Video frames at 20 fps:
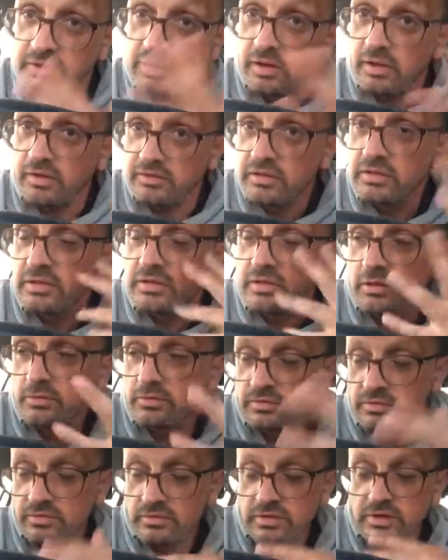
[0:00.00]
Yeah, you
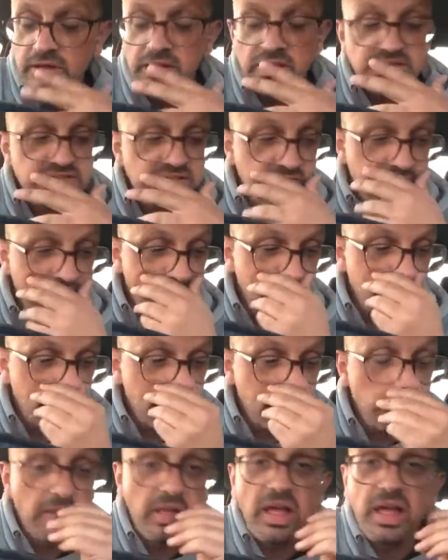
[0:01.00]
know, as in
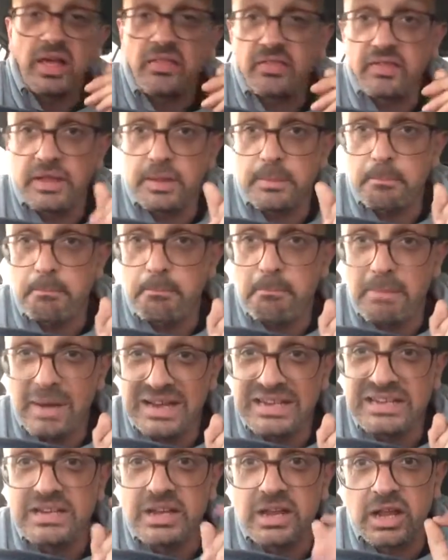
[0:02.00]
they
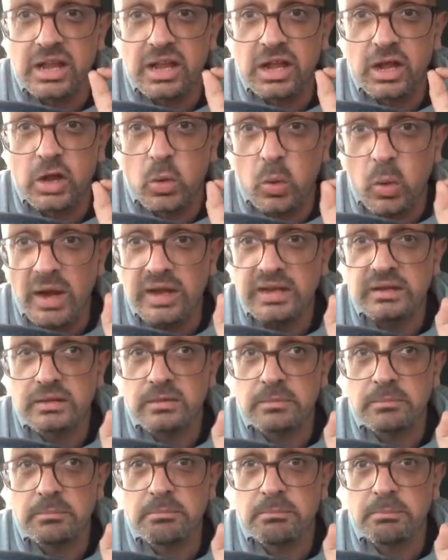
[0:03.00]
might quite
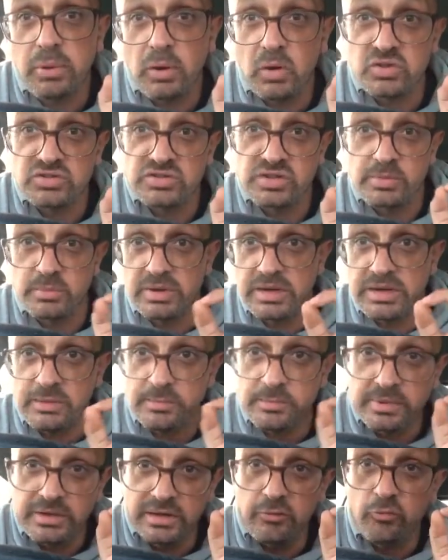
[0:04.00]

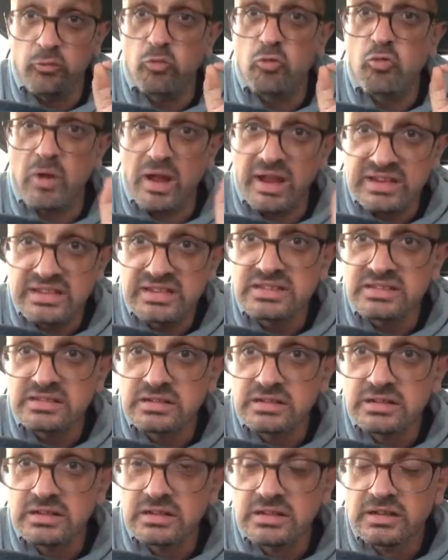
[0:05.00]
possibly be right,
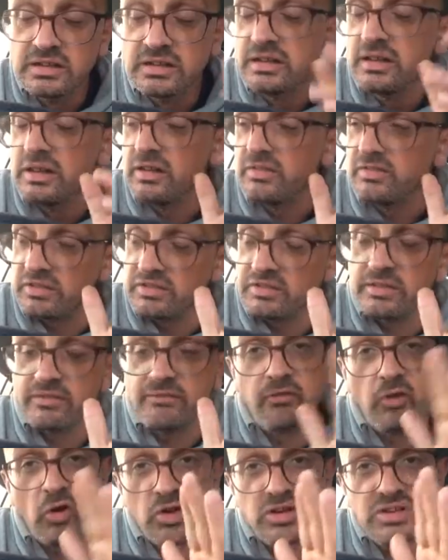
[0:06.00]
that the
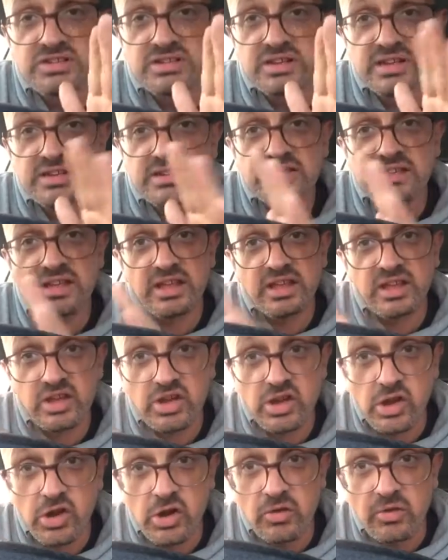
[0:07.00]
voices they're
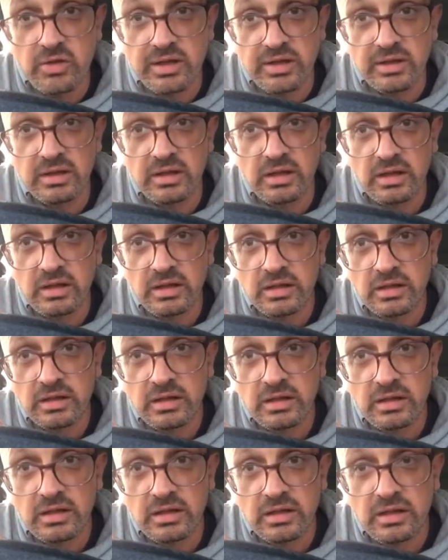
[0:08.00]
hearing
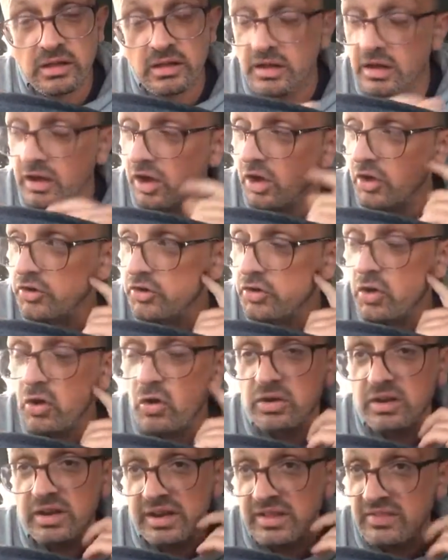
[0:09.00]
are
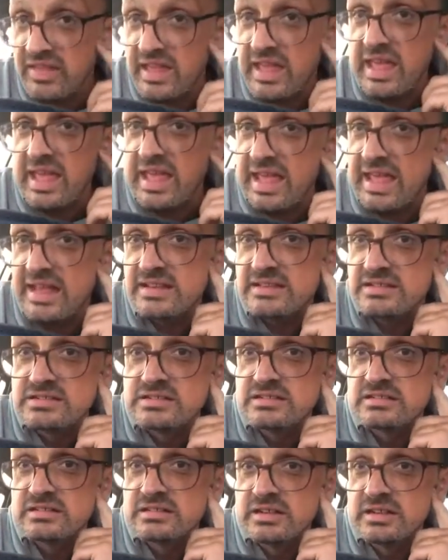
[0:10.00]
not in their
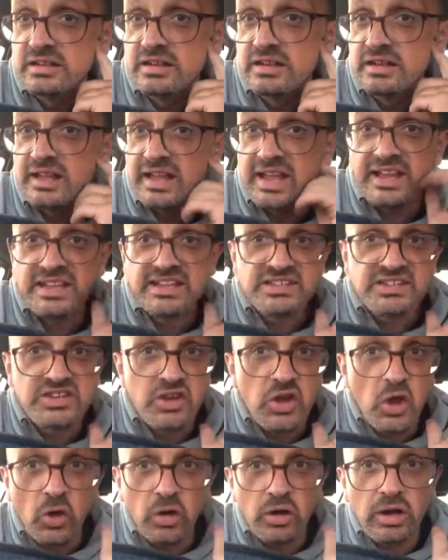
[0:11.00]
heads. It's
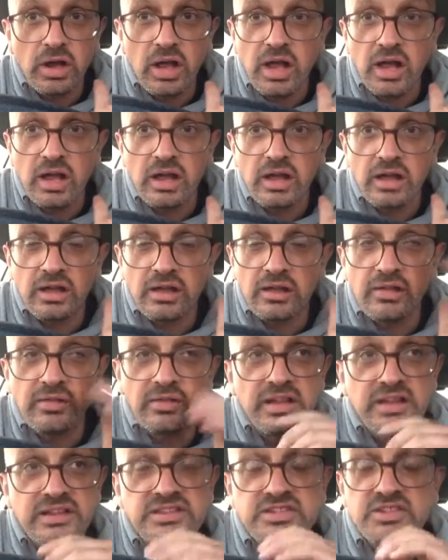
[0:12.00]
not
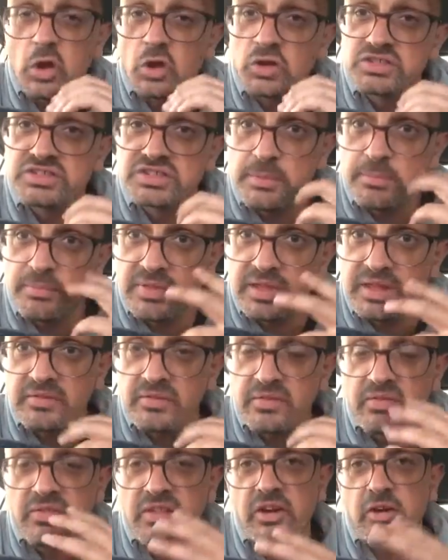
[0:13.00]

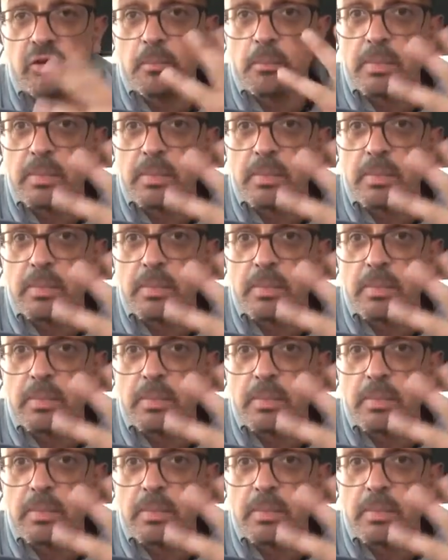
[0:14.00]
something they're